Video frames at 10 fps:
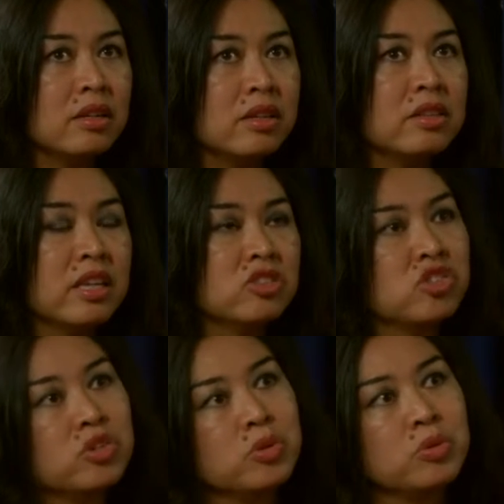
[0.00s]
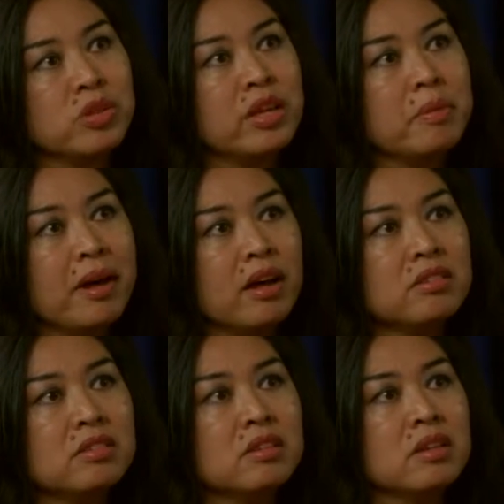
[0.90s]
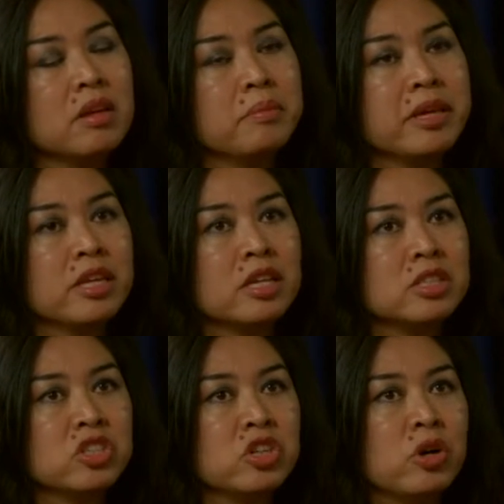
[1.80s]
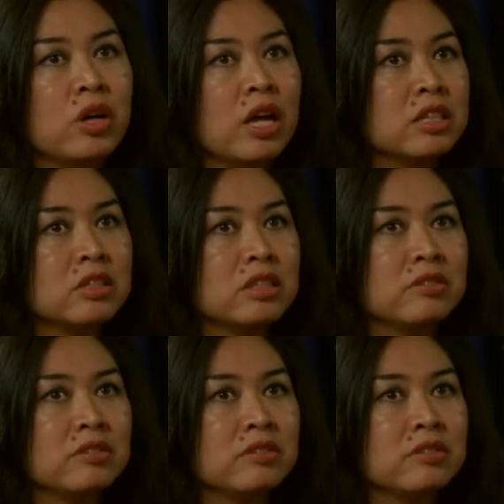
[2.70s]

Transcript: a good thing to think about because, you know, I,